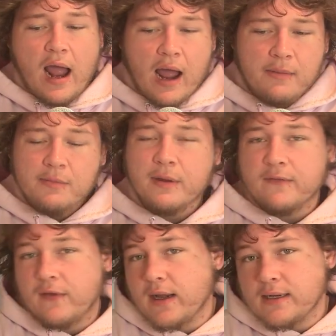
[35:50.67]
I'm a big
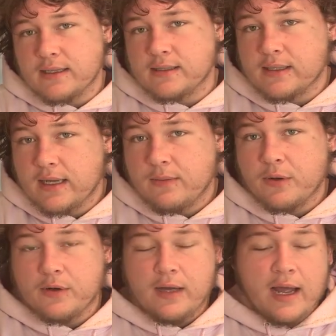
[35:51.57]
fan of Dillon
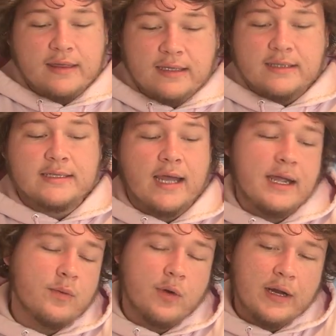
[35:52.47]
Gabriel. I think this guy
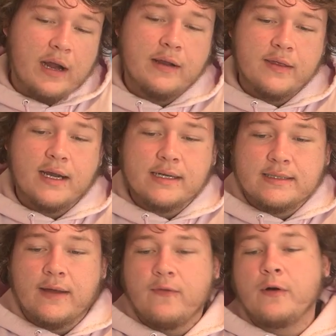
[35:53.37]
can work out at the next
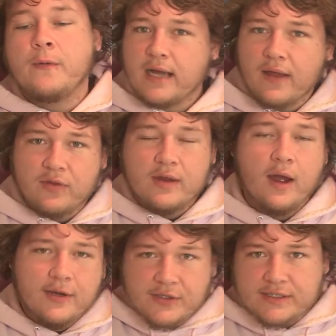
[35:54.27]
level. Got the
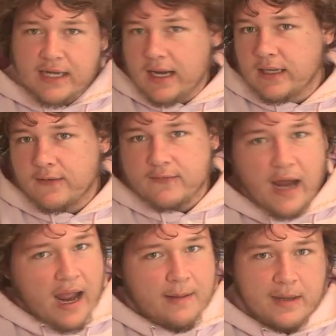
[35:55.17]
understanding of
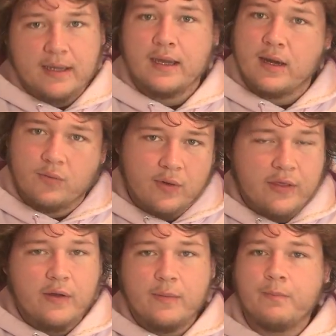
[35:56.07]
timing and
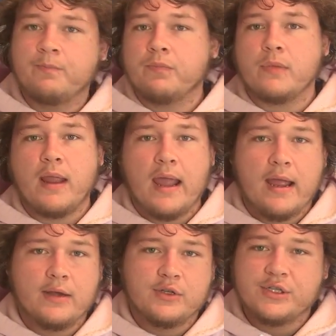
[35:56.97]
rhythm
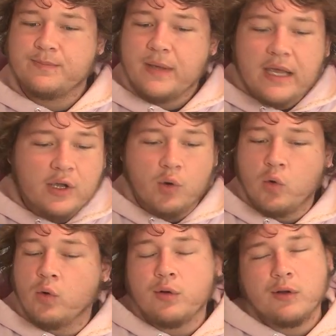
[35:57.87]
and just being
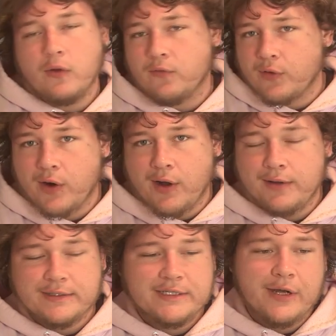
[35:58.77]
cool
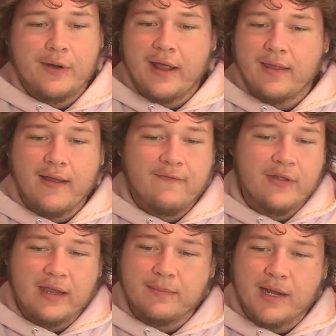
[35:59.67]
overall. So I feel
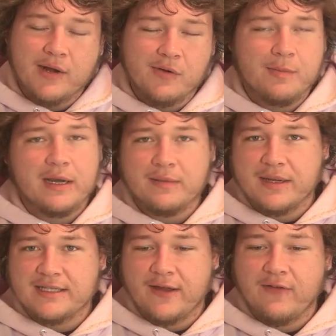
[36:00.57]
like I'm kind of repeating
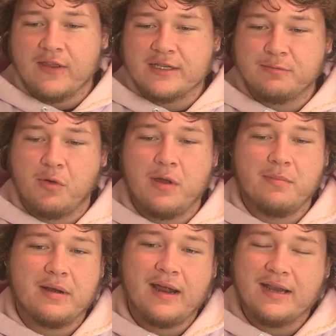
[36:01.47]
myself at this point,
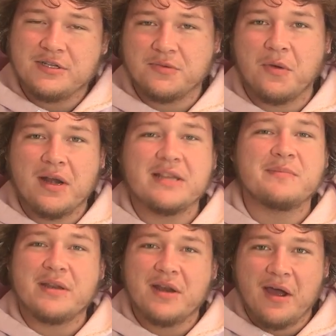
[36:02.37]
but I just want it to
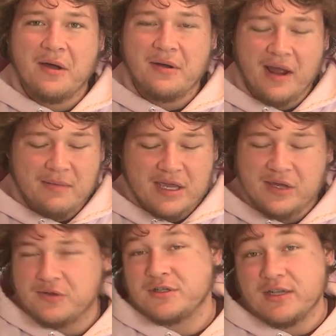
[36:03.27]
be known. I'm a
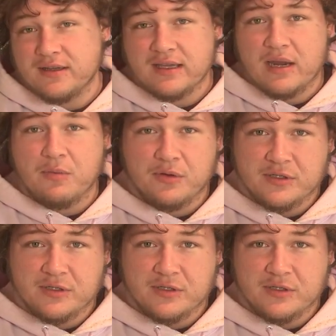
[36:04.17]
huge Dillon Gabriel